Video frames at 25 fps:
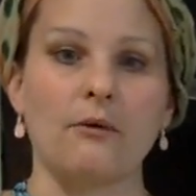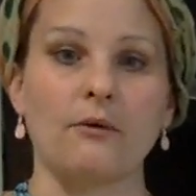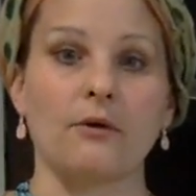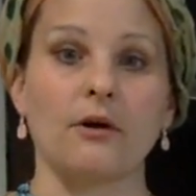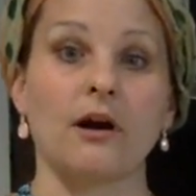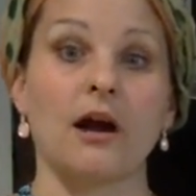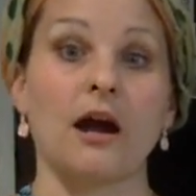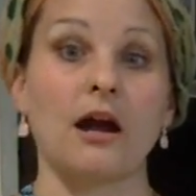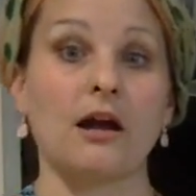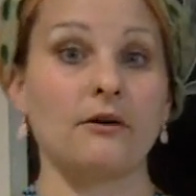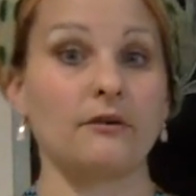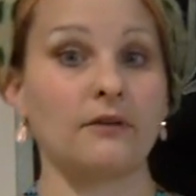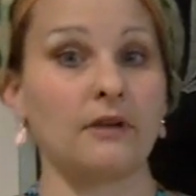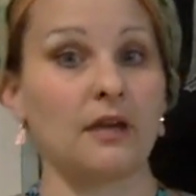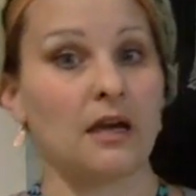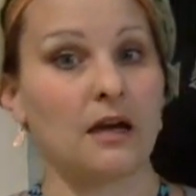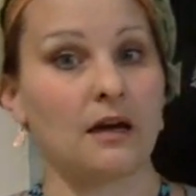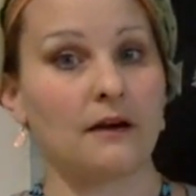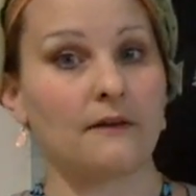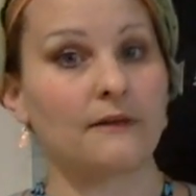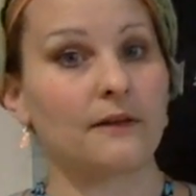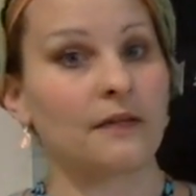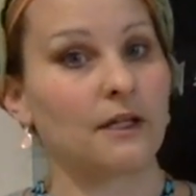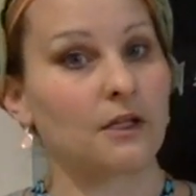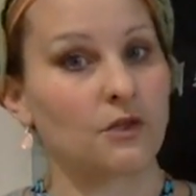or I only
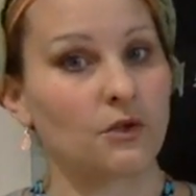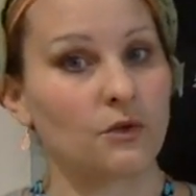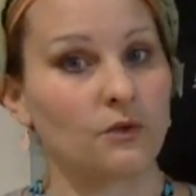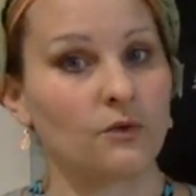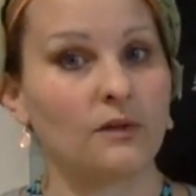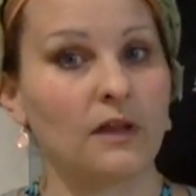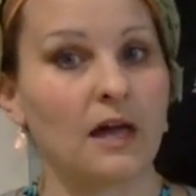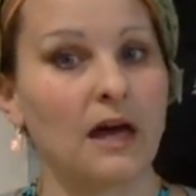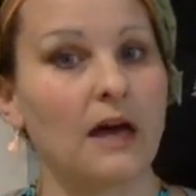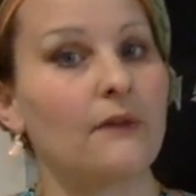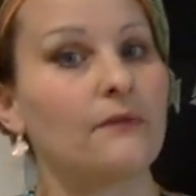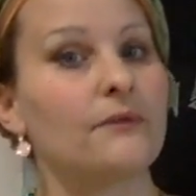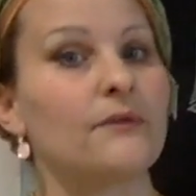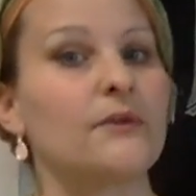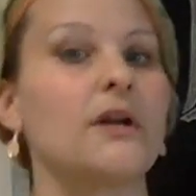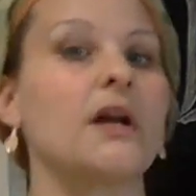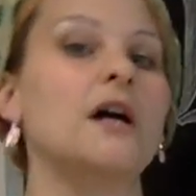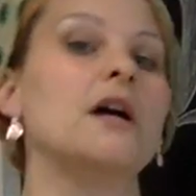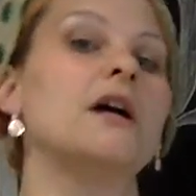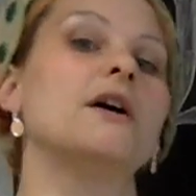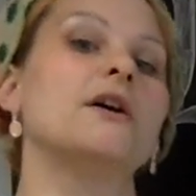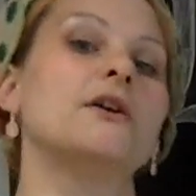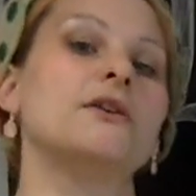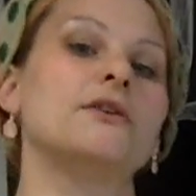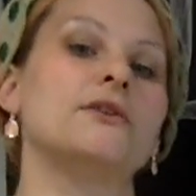have like 2 left,
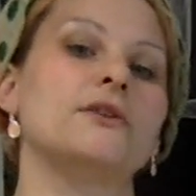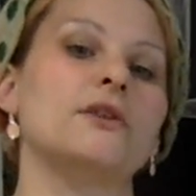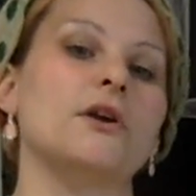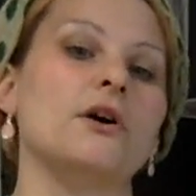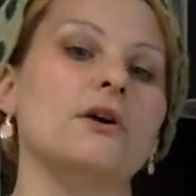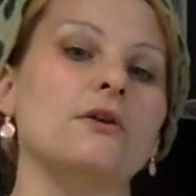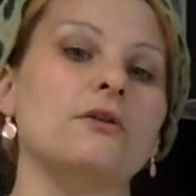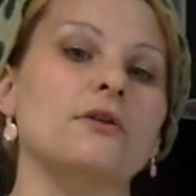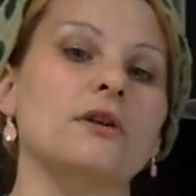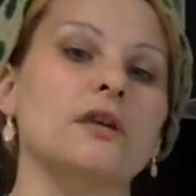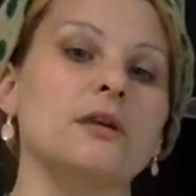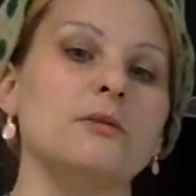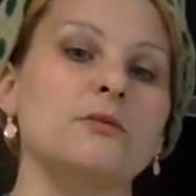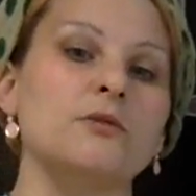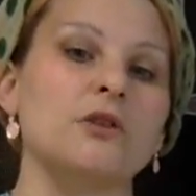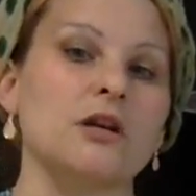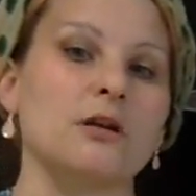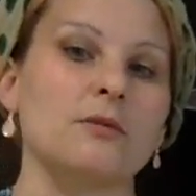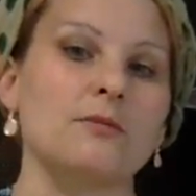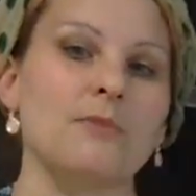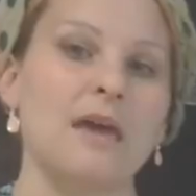so keep checking